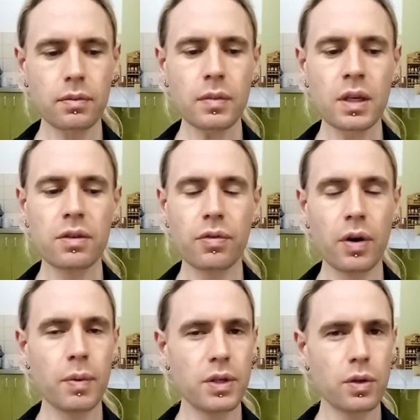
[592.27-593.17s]
It's very
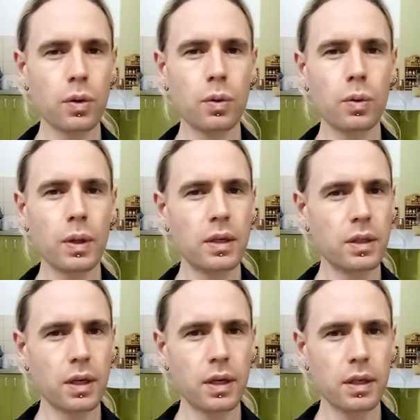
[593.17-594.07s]
much all
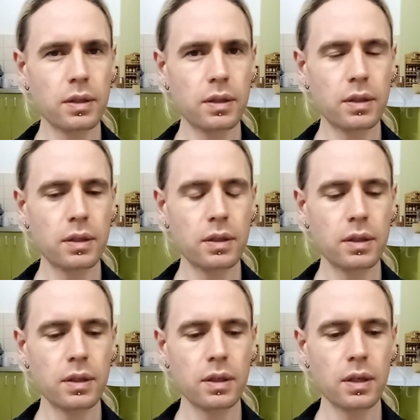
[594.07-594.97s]
interconnected.
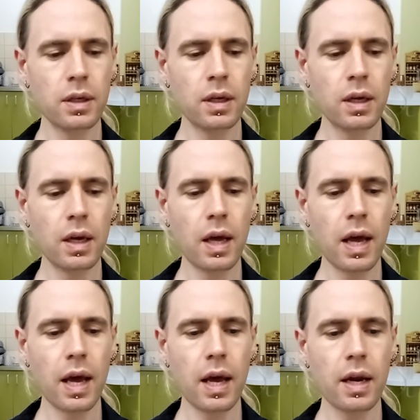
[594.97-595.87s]

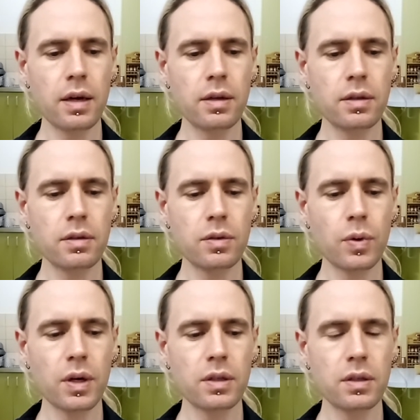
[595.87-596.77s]
And this is where
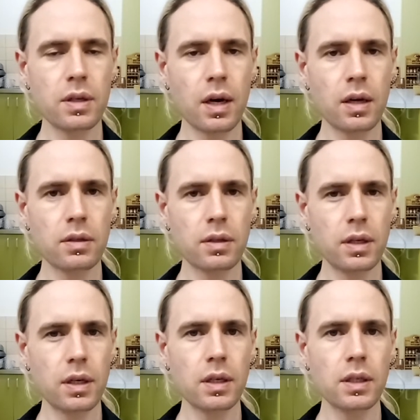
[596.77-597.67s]
it starts,
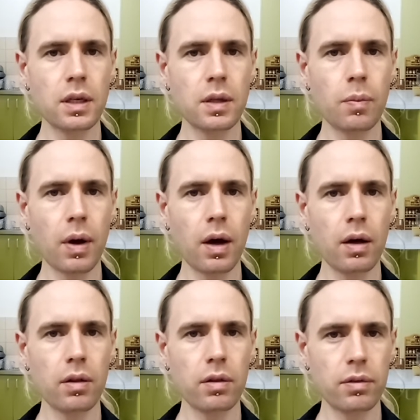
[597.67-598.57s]
leading down the
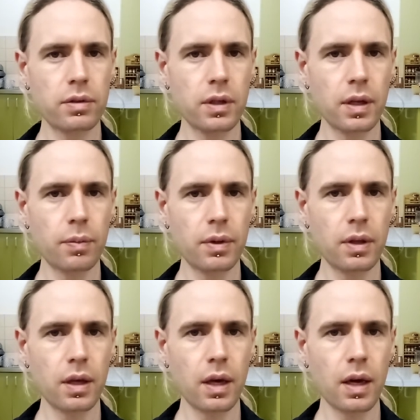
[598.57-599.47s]
path of
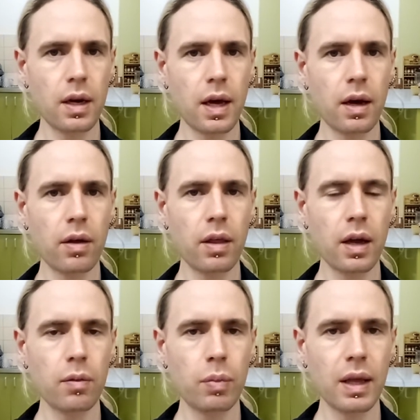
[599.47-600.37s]
telepathy and how
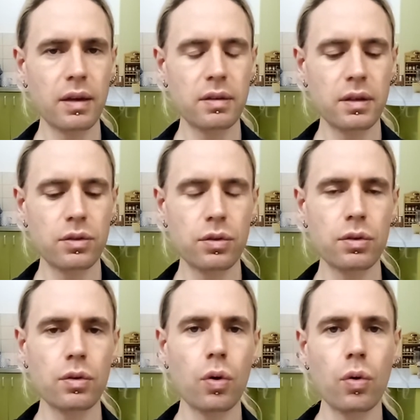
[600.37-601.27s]
that plays into
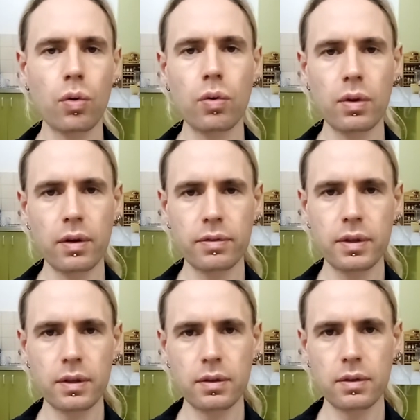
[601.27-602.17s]
all of
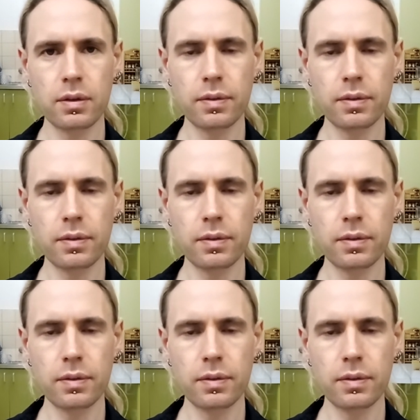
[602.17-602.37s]
this